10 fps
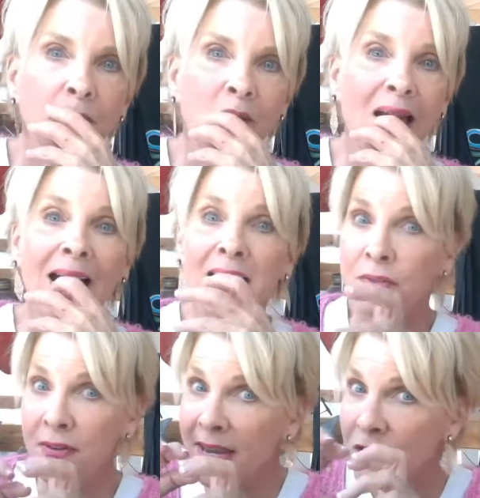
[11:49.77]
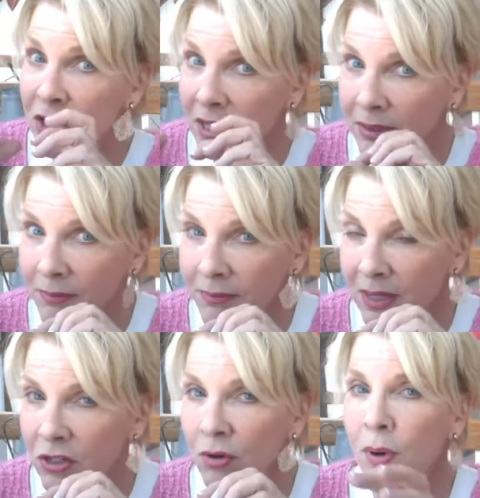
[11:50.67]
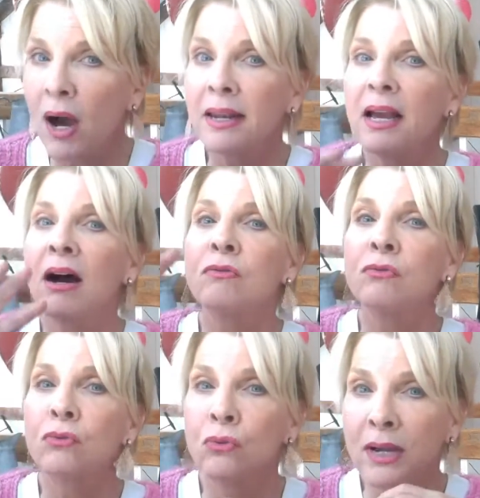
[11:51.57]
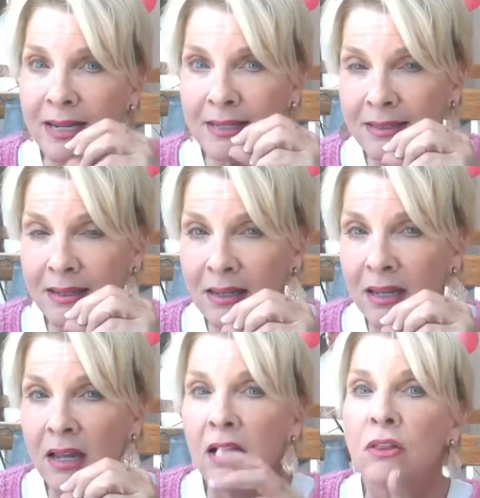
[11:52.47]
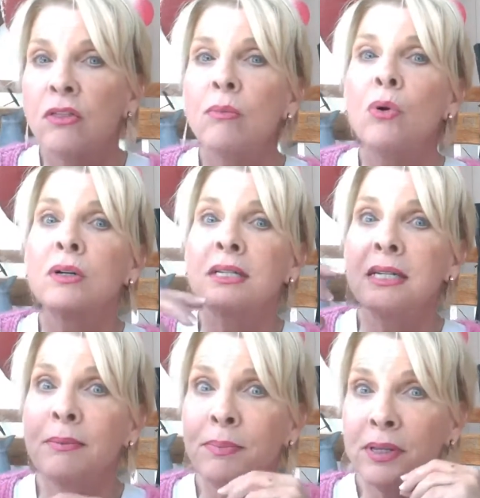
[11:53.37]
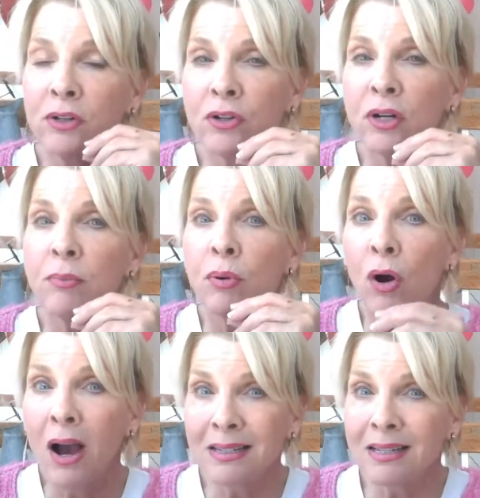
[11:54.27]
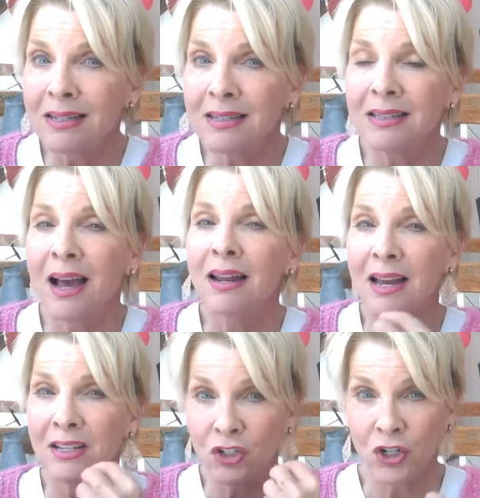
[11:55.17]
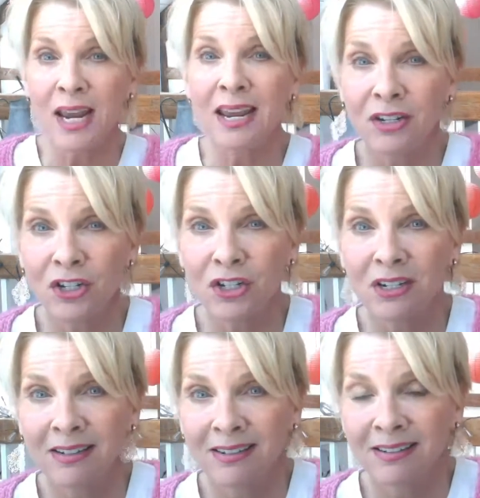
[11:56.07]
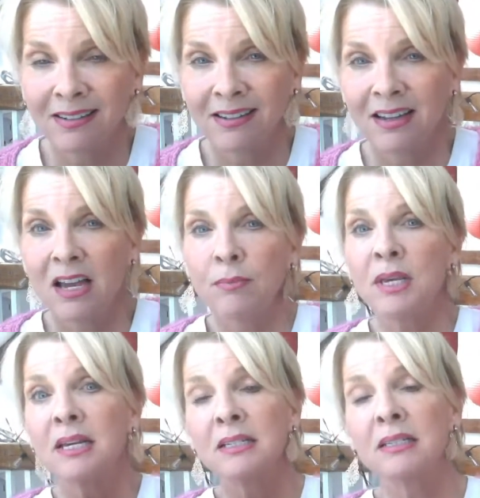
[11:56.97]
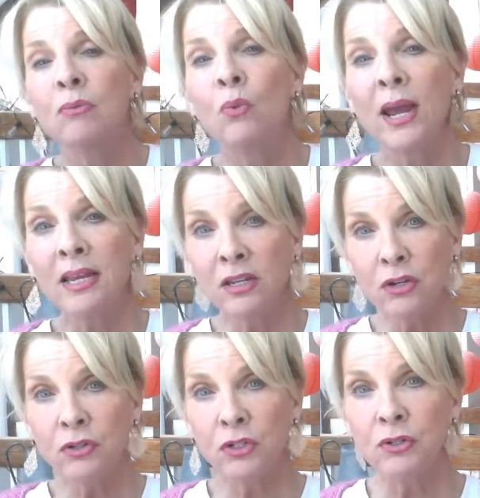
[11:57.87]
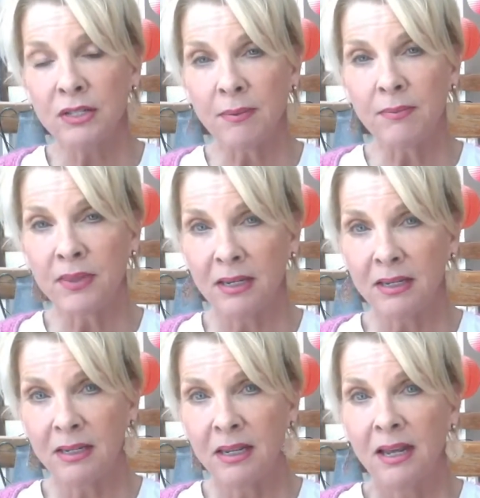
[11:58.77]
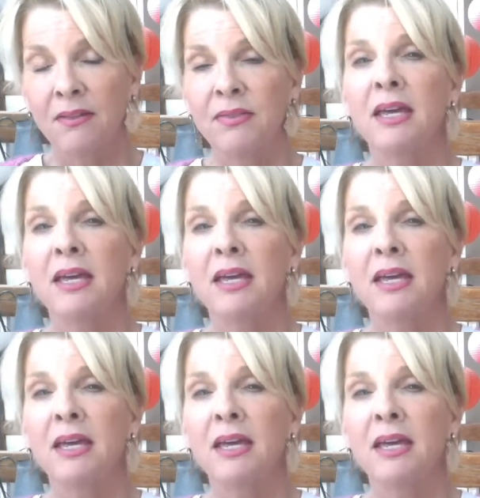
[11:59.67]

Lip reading: activation in your body of risk, the more deeply you're going to process that as change. Because when you do something that